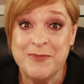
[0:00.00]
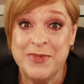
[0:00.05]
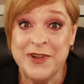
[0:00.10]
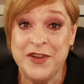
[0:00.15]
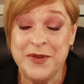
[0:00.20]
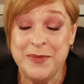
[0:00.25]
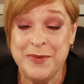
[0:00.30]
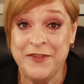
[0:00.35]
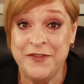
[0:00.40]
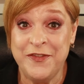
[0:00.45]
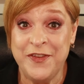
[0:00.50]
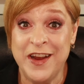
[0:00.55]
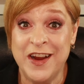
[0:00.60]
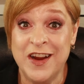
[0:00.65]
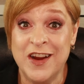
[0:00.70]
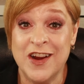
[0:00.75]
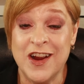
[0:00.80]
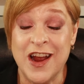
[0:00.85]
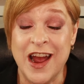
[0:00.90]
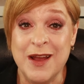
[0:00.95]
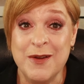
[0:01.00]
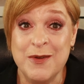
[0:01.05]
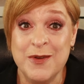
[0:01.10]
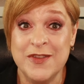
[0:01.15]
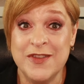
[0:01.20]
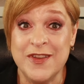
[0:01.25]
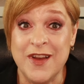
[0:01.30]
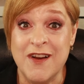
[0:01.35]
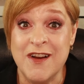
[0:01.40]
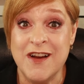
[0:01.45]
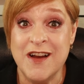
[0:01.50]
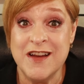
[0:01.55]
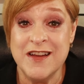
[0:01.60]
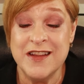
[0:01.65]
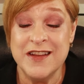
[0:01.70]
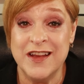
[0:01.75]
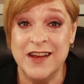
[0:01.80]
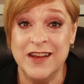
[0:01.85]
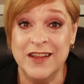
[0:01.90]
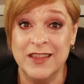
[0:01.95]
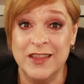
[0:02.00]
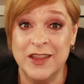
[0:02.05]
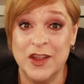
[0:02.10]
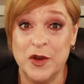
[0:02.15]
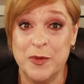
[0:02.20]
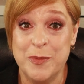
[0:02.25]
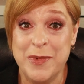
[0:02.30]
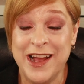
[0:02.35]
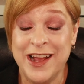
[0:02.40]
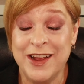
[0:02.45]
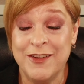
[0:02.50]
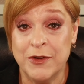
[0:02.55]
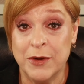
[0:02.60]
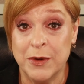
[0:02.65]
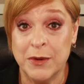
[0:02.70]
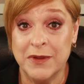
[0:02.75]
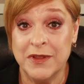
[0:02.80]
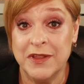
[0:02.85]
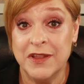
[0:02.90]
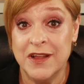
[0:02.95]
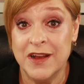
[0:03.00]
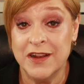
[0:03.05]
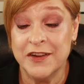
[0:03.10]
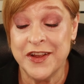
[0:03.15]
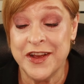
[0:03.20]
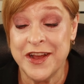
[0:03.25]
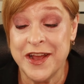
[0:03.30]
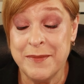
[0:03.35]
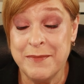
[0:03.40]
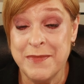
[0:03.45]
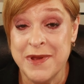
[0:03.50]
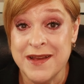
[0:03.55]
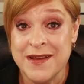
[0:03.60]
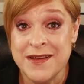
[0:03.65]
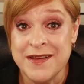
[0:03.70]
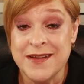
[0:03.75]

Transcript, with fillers: But to be fair, I was on a low buy for a really long time.